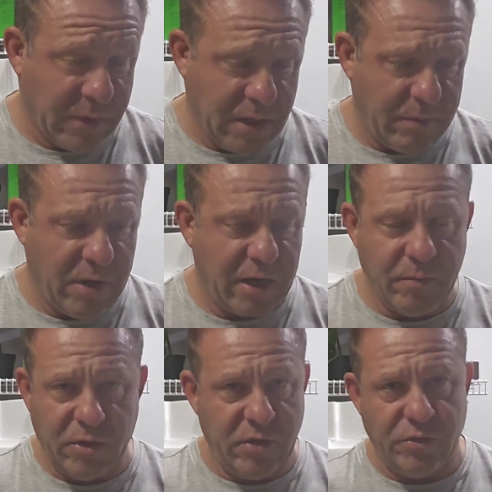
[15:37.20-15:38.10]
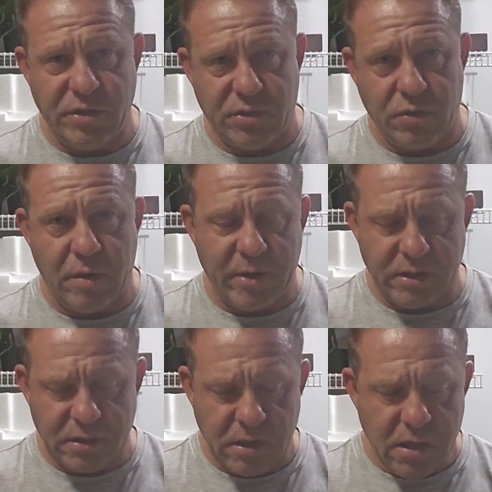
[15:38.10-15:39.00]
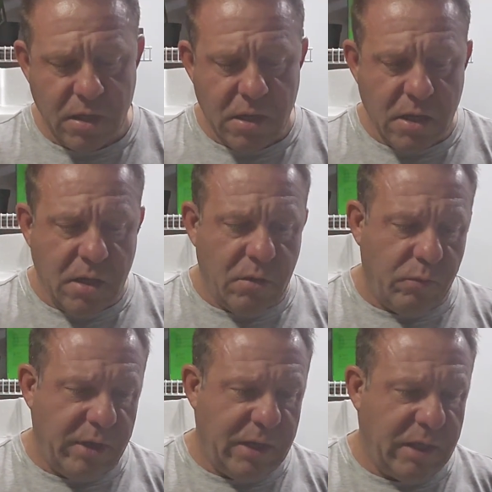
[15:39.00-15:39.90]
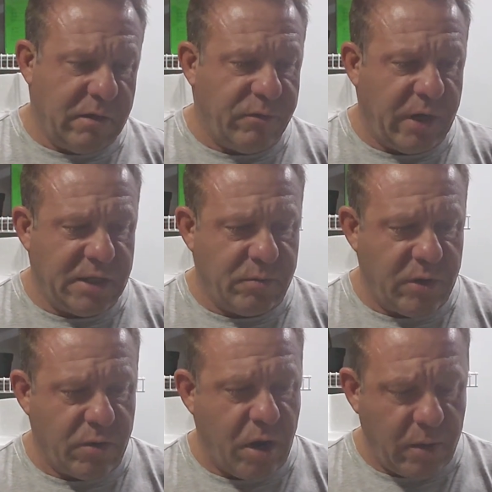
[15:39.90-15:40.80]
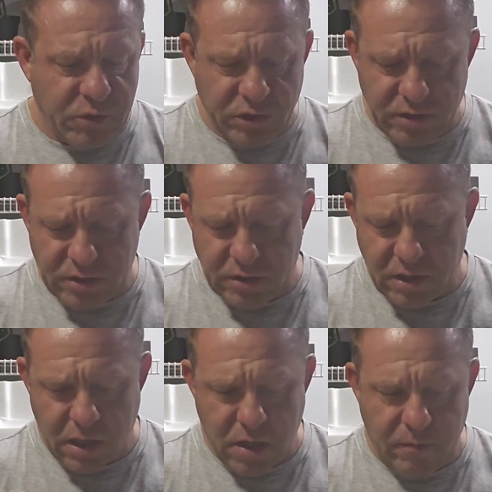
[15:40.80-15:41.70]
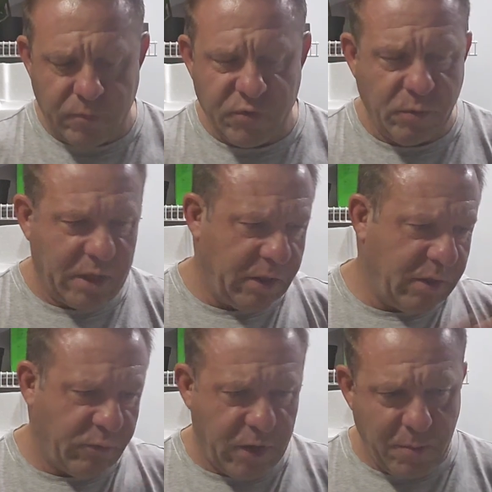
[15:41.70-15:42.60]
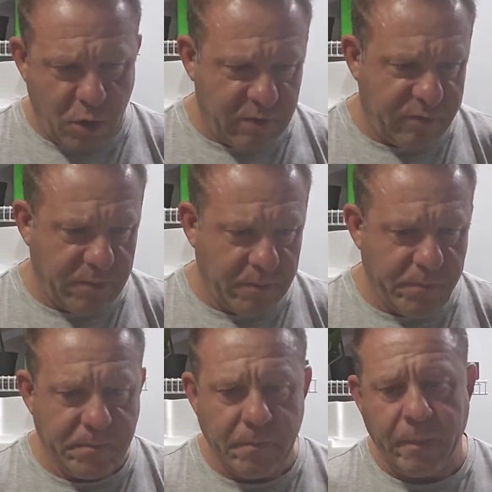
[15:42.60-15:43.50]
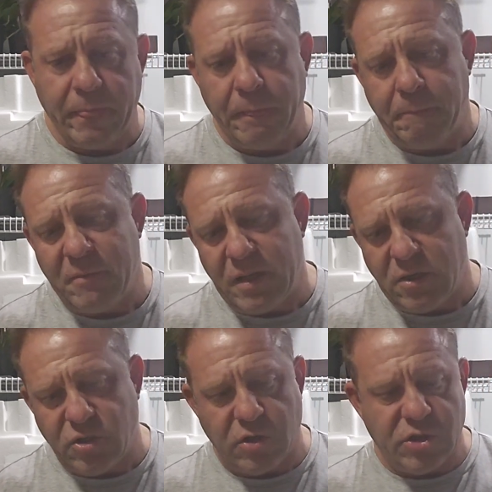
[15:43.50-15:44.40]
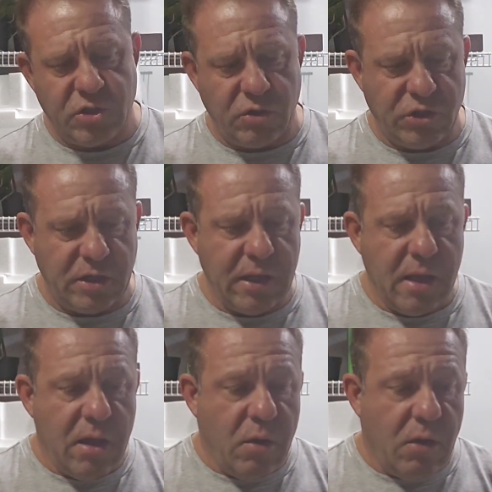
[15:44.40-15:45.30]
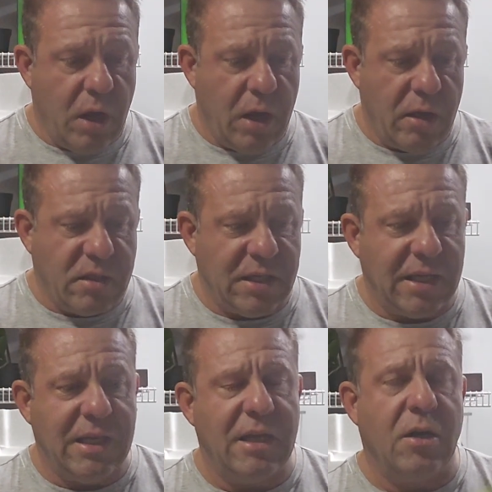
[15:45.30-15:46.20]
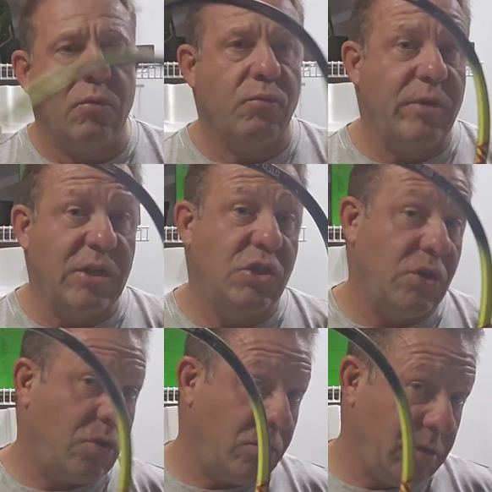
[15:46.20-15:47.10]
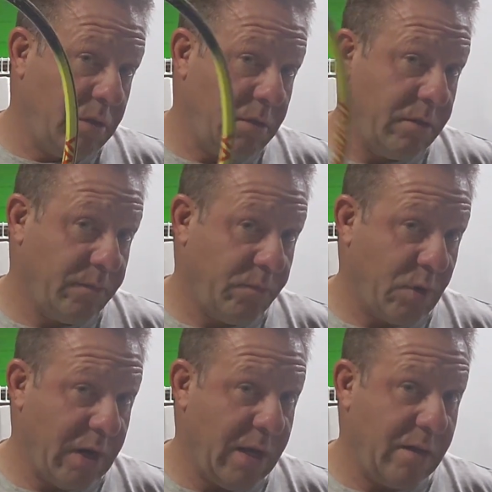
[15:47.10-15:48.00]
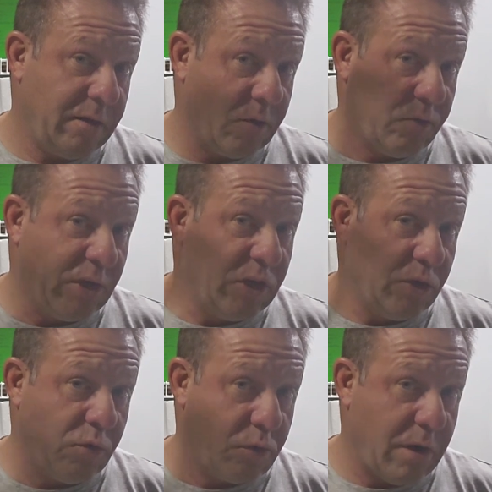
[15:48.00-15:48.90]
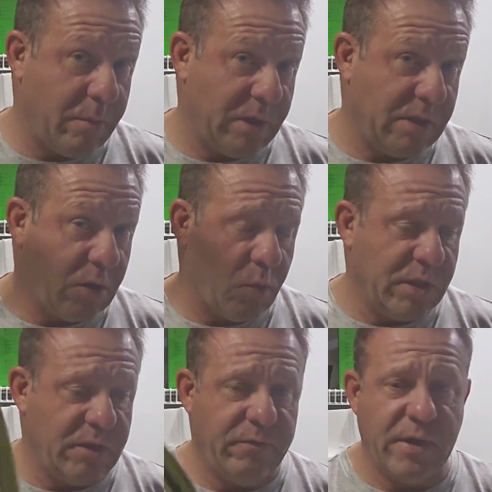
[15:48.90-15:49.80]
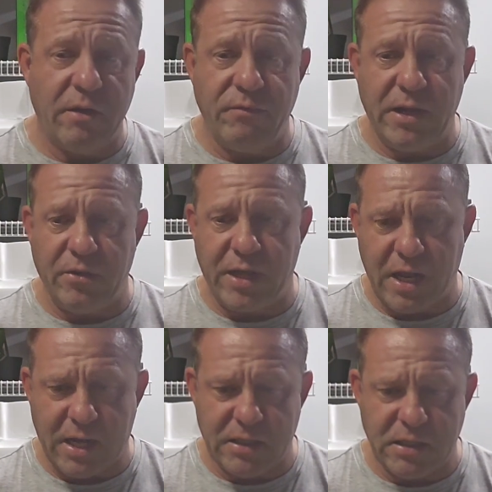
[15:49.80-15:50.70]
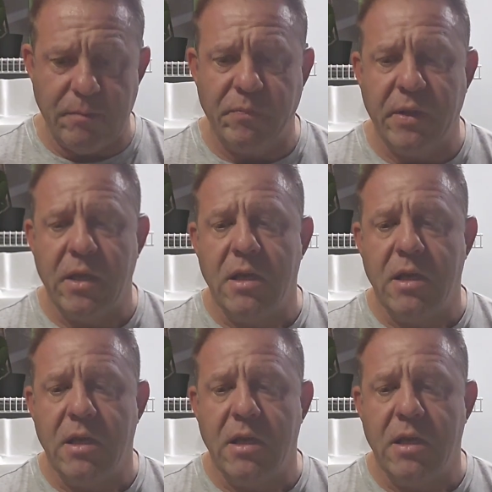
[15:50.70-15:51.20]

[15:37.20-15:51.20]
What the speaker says: I'm not going to be able to use these grommets. We need to find some other options. So we cleaned the frame off, started searching to get original grommets. There was a vendor that had some.